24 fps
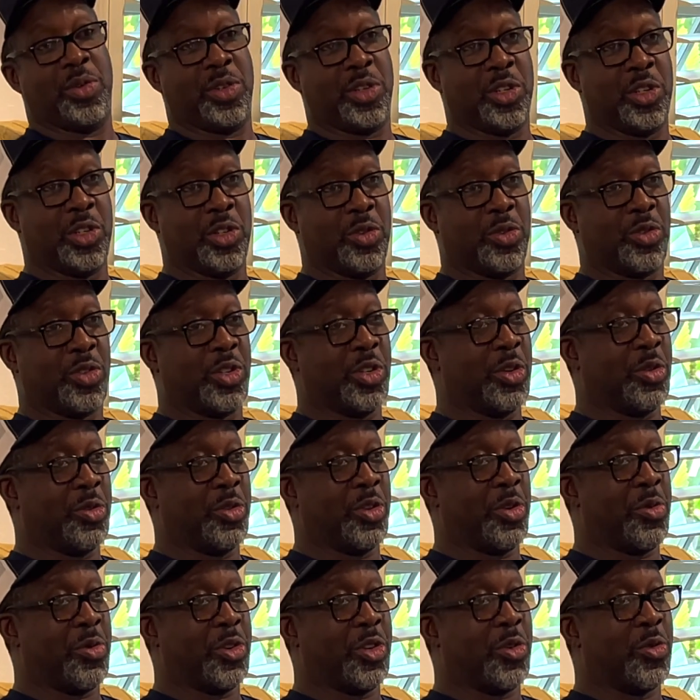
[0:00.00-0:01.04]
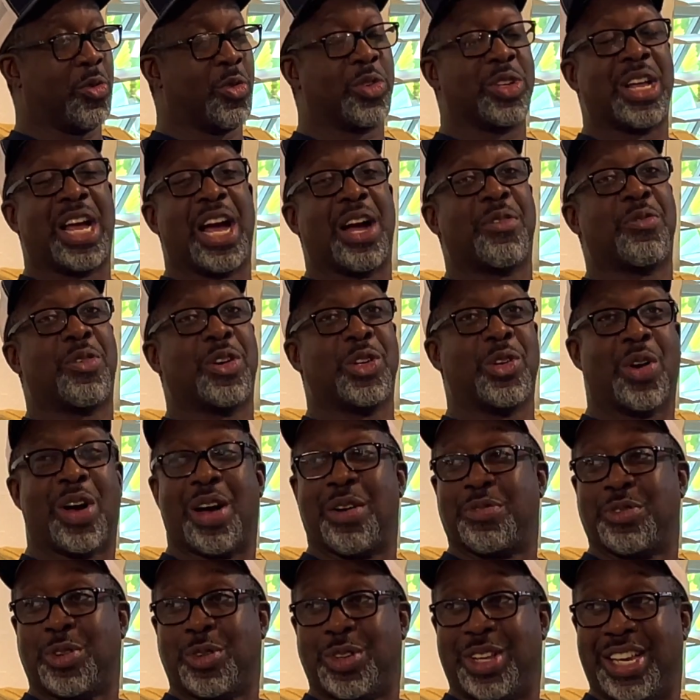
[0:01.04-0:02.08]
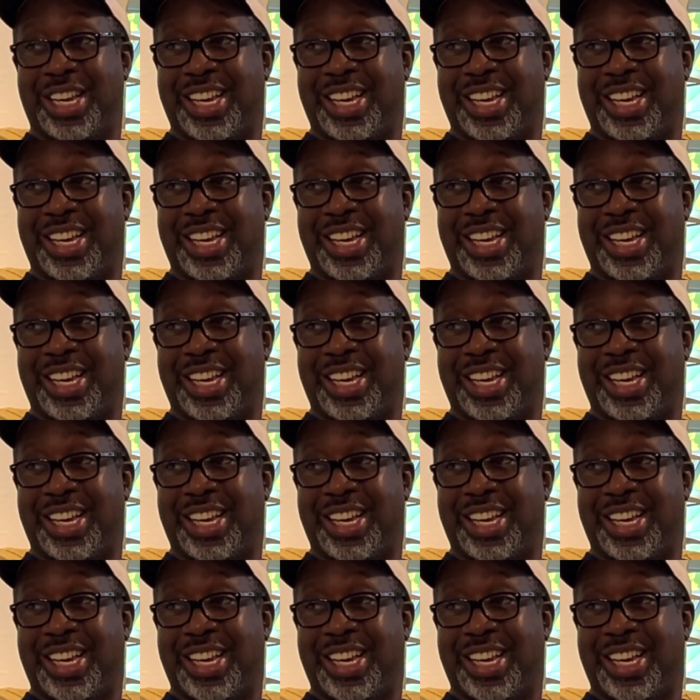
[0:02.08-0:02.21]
you wouldn't have what you have today.